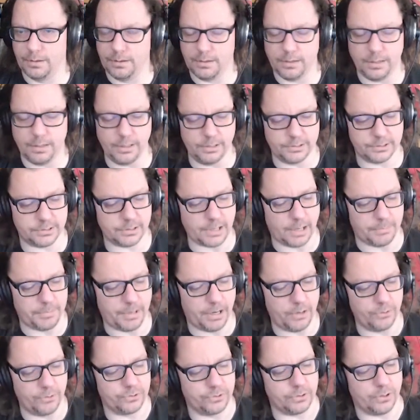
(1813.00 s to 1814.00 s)
It's
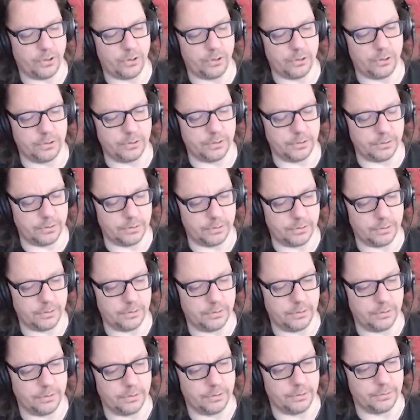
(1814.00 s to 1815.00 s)
about
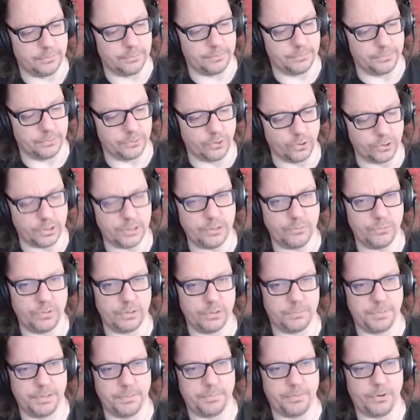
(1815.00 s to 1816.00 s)
talking
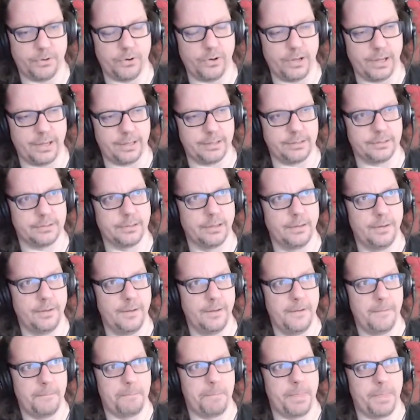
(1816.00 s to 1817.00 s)
with people and
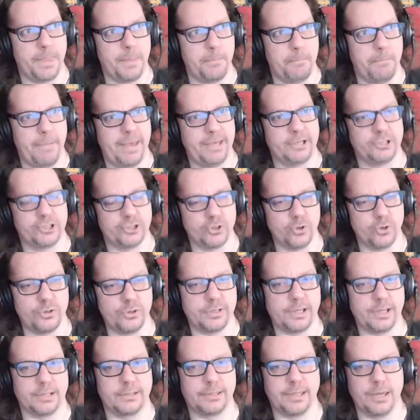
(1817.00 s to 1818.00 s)
make sure
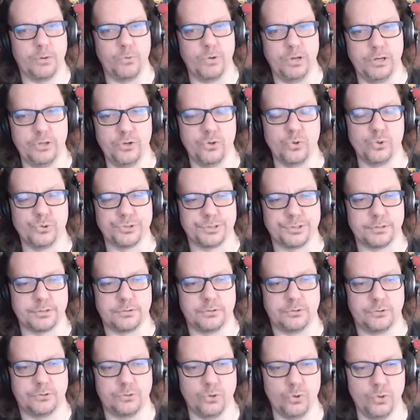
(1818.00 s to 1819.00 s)
that they will use
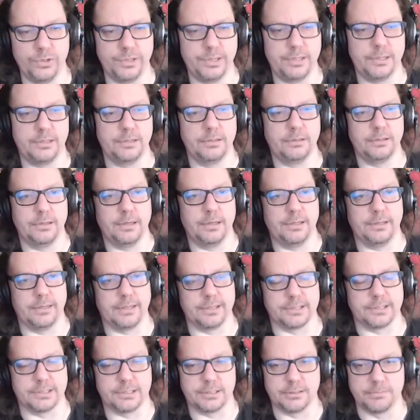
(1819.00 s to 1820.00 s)
tooling in
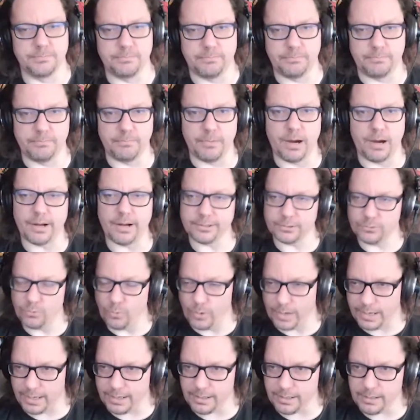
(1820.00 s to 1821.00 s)
the smart
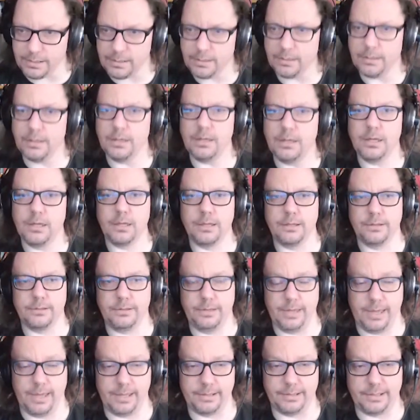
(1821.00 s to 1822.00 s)
way,
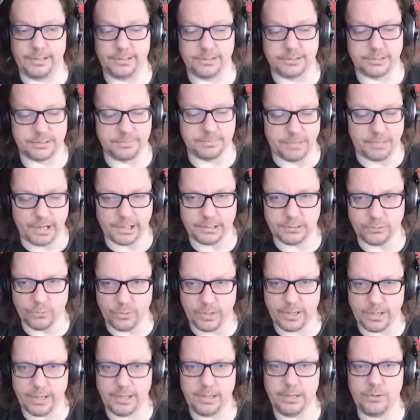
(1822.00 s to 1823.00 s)
and the smart
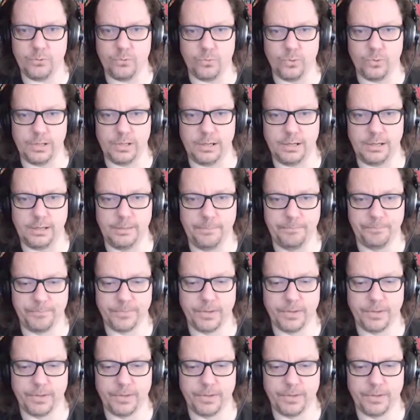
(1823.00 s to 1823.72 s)
way will